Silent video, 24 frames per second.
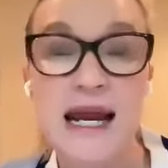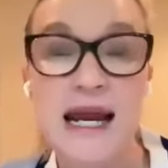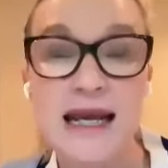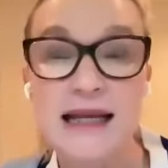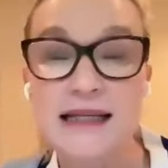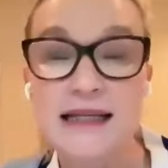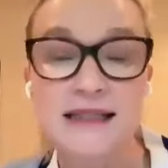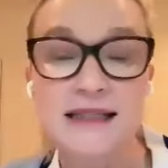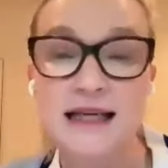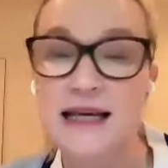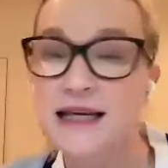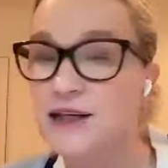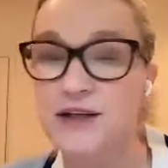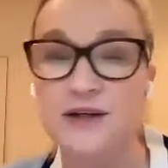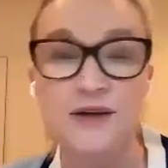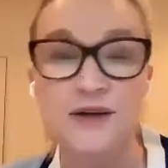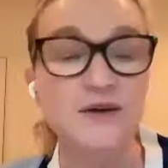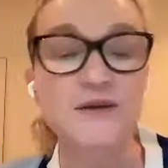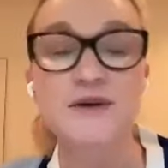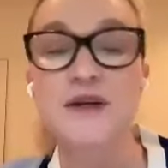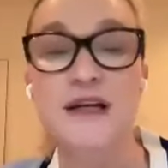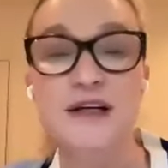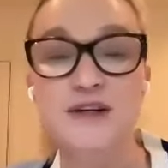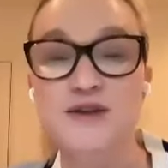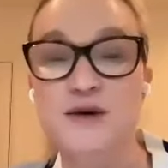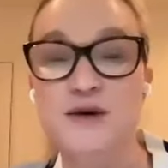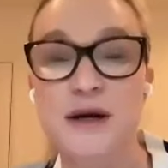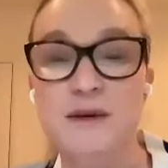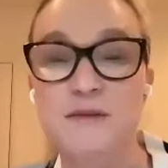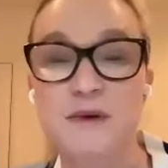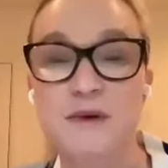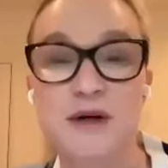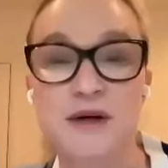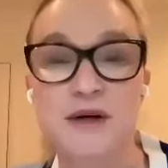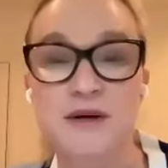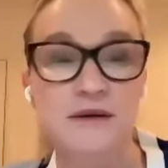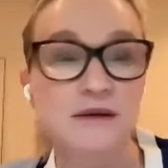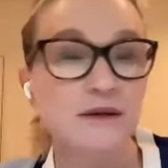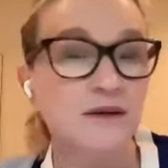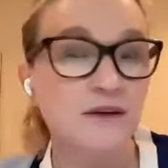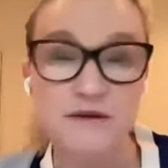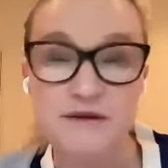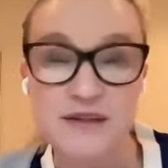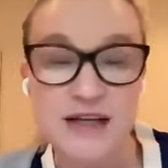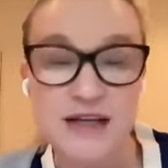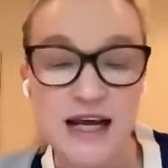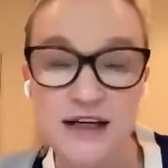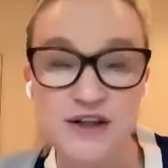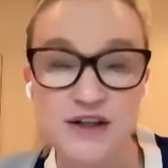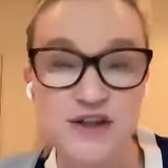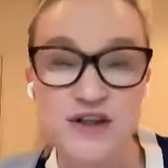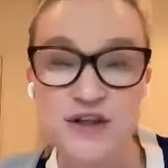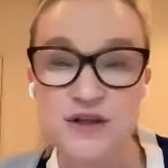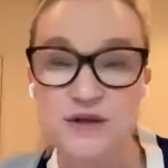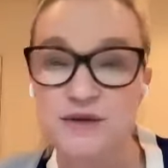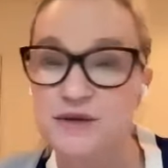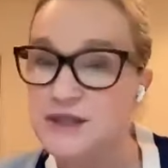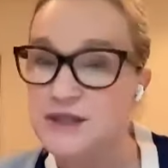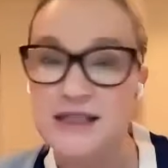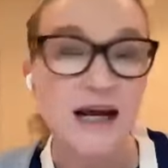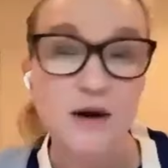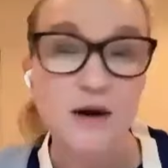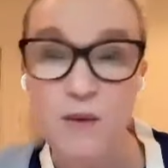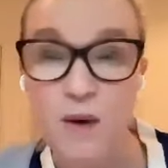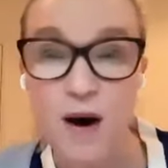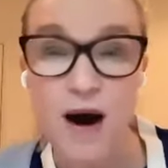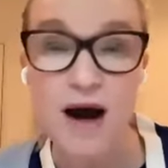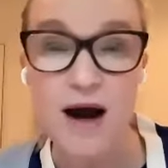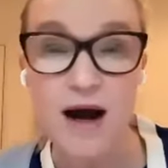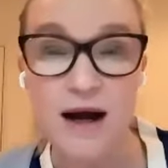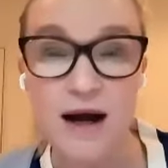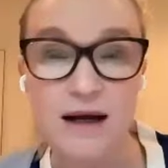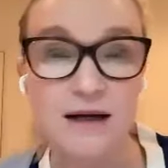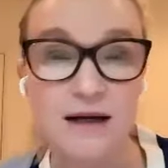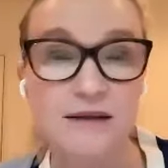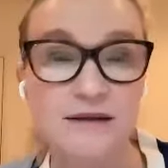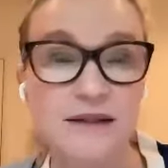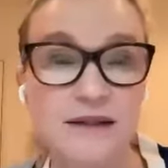it's like, you don't need a treadmill. You have tennis shoes, take a walk.